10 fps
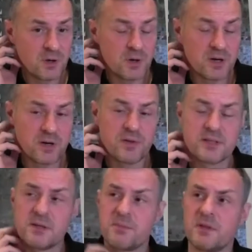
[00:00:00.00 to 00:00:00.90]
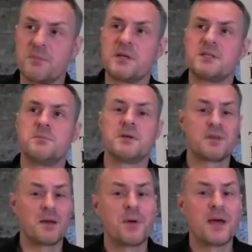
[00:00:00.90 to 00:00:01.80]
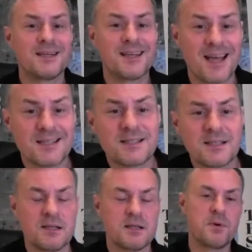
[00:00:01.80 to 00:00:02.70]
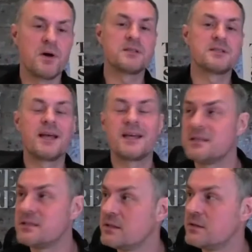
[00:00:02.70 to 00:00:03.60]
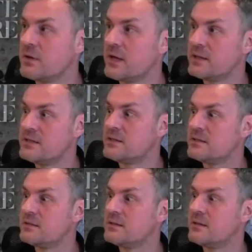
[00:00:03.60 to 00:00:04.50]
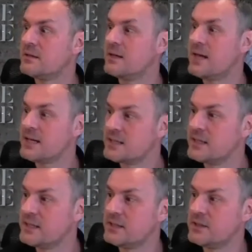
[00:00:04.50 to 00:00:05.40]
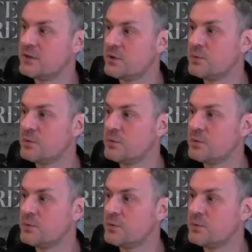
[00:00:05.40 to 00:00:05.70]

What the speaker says: And I know that's something that Pensionbee have campaigned against in the past, and actually,